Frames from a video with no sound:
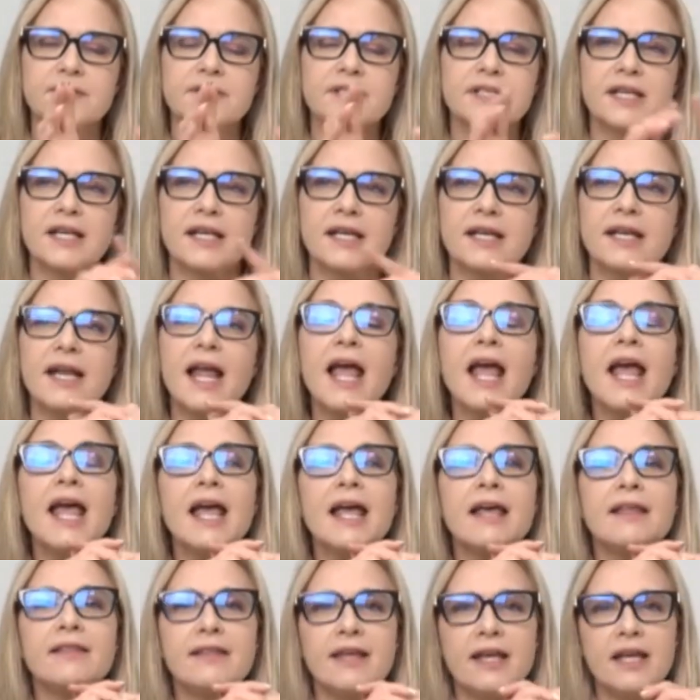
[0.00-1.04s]
skin.
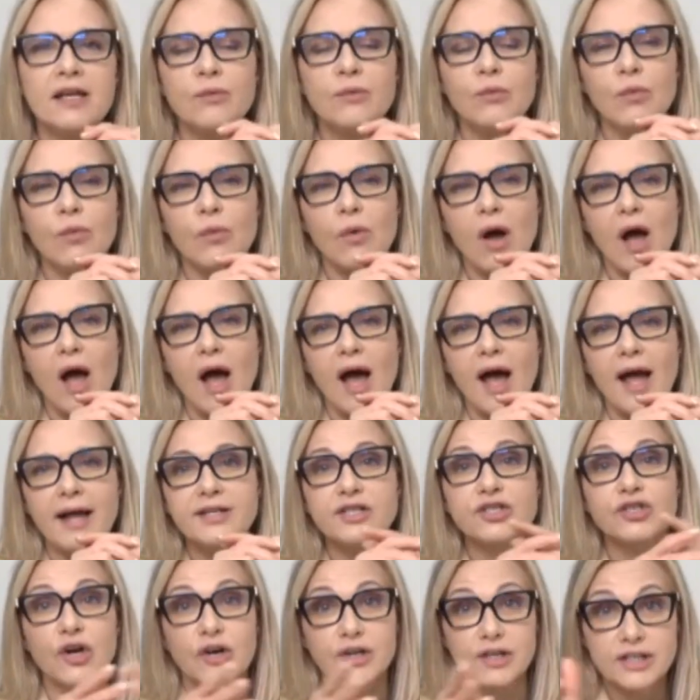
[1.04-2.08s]
Then I
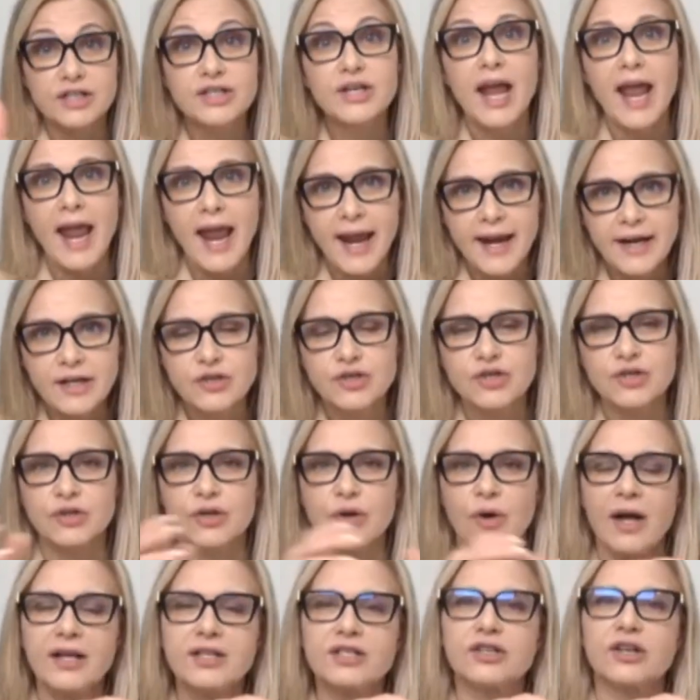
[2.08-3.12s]
started to age,
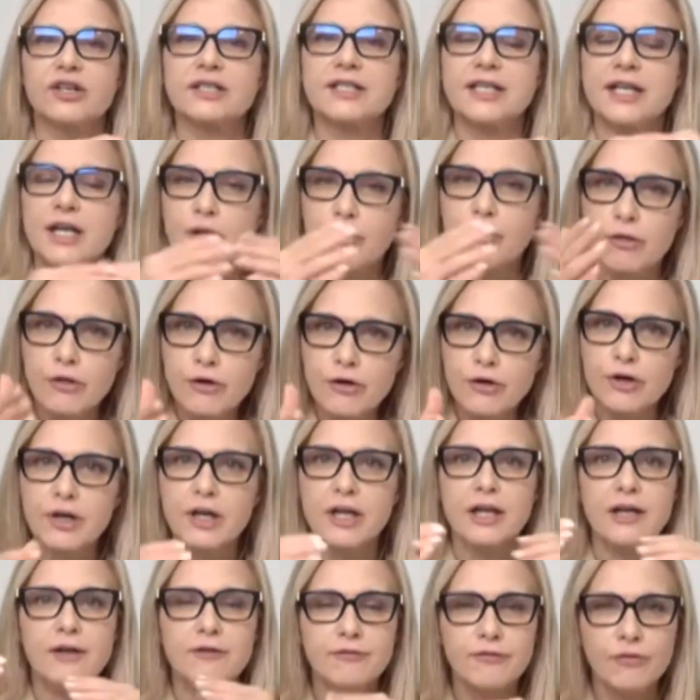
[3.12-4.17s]
I started to hit
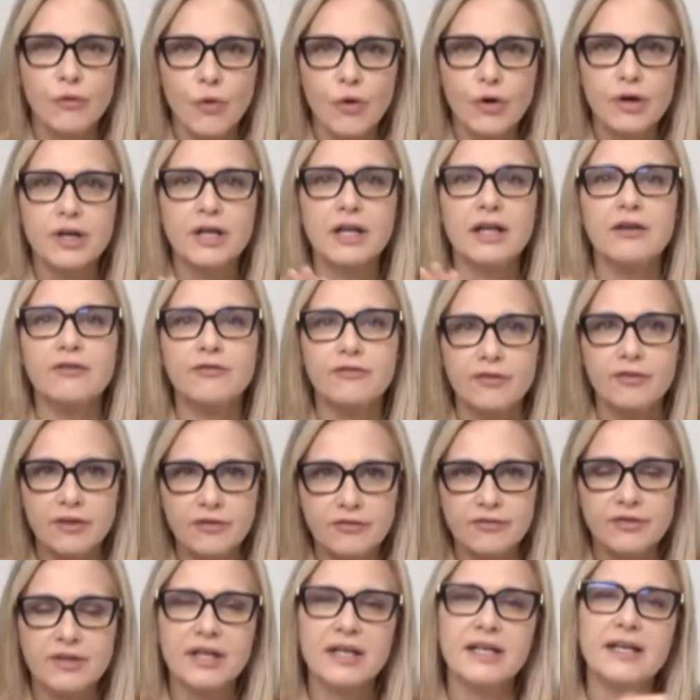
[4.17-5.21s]
30, 40,
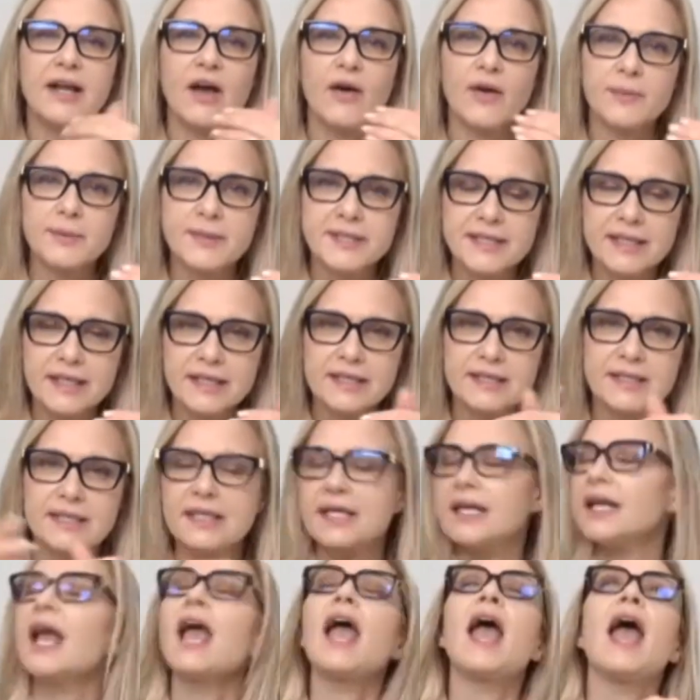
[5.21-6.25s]
50, now I'm
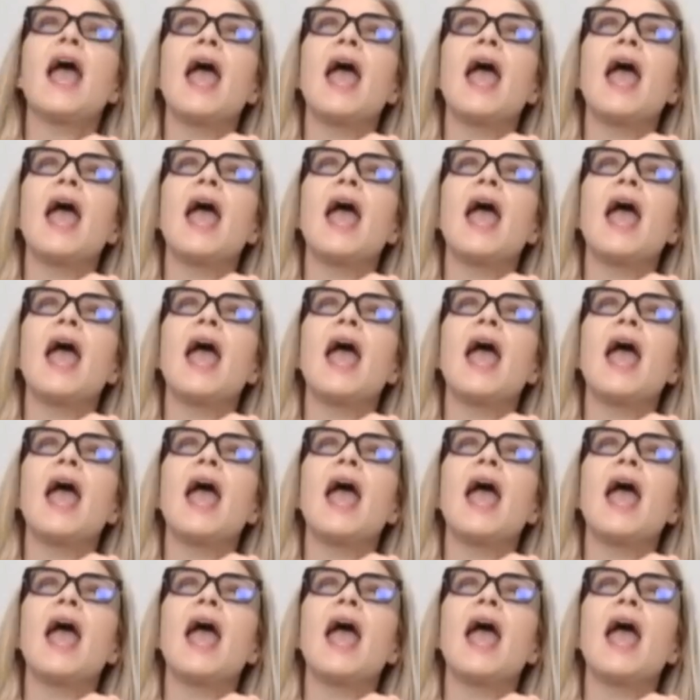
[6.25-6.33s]
60.